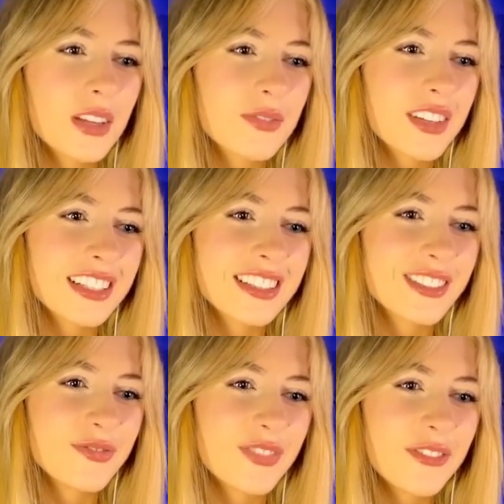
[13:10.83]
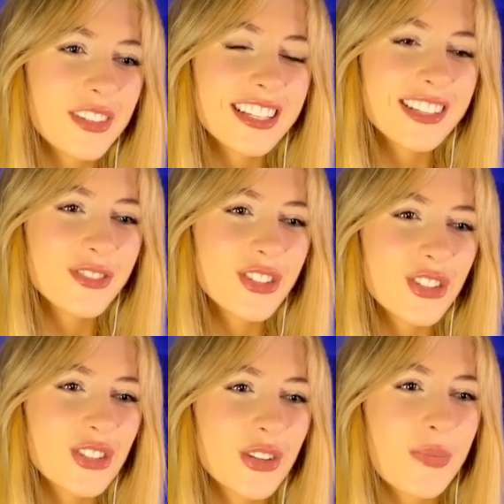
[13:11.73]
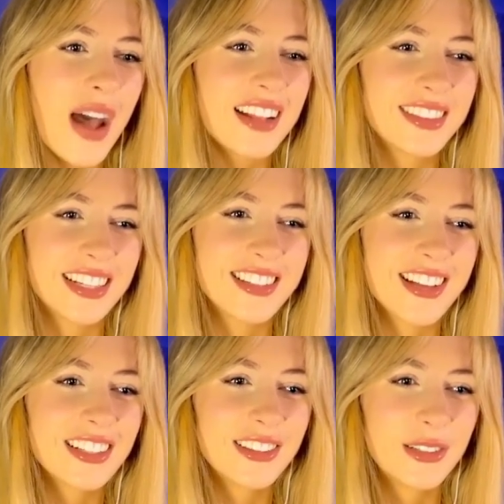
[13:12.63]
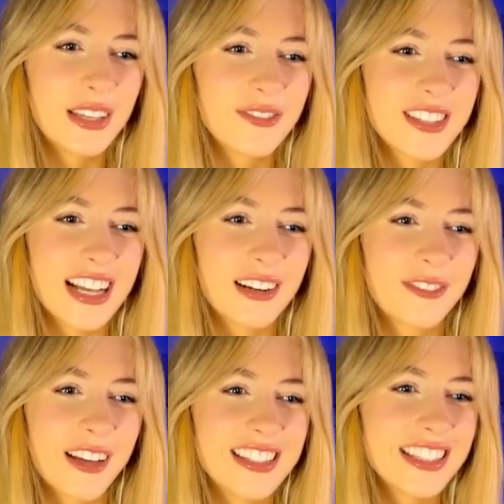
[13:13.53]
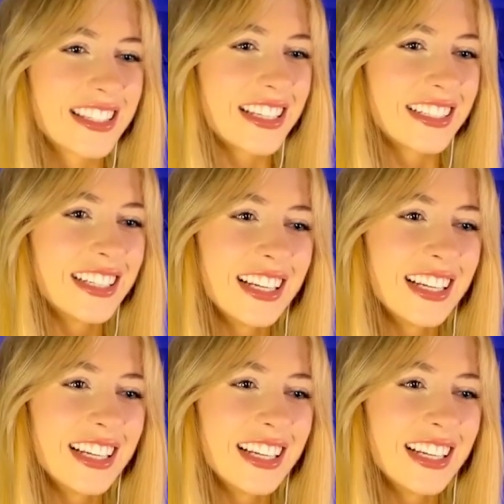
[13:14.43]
because my position was just so bad that I started looking for sacrifices here.